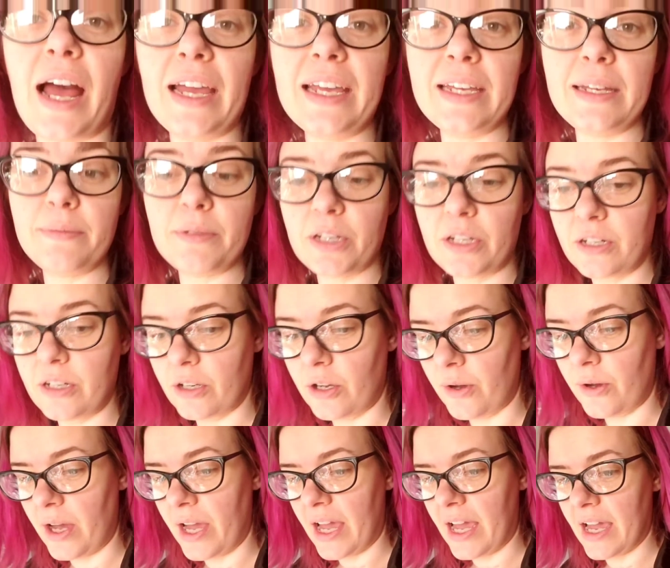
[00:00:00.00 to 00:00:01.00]
But I am
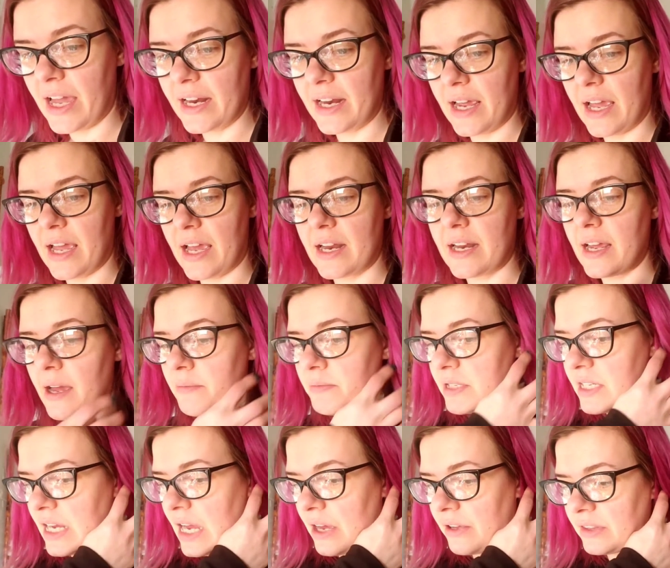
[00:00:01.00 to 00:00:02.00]
going to go ahead
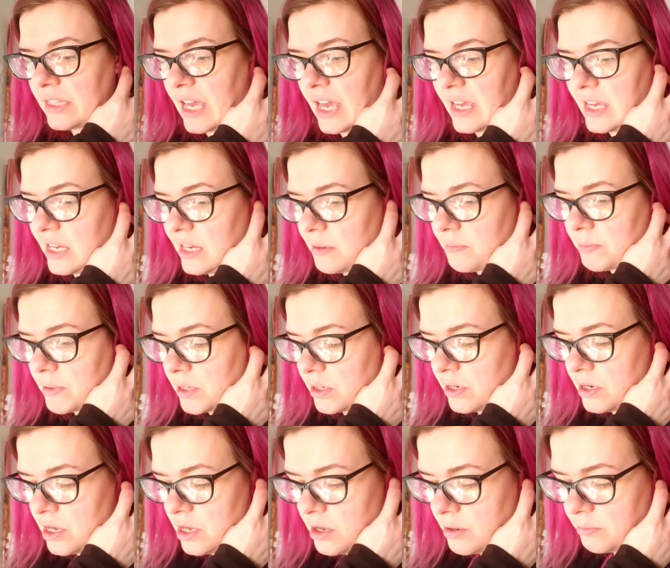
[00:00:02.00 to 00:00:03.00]
and empty out that
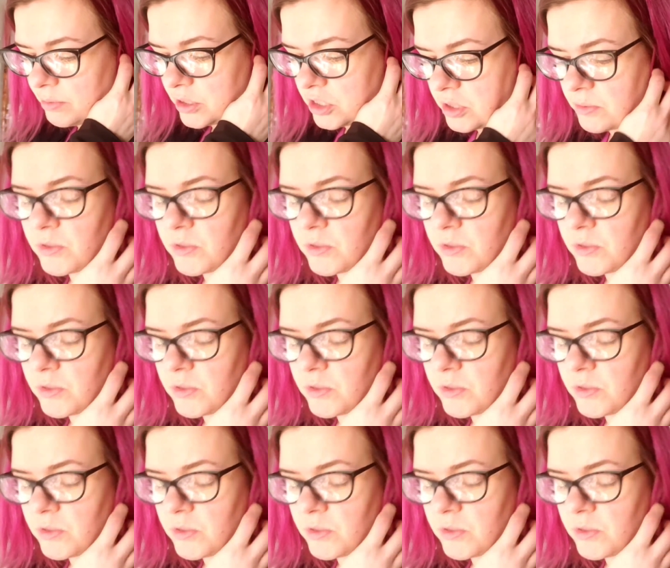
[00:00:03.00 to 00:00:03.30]
hamper,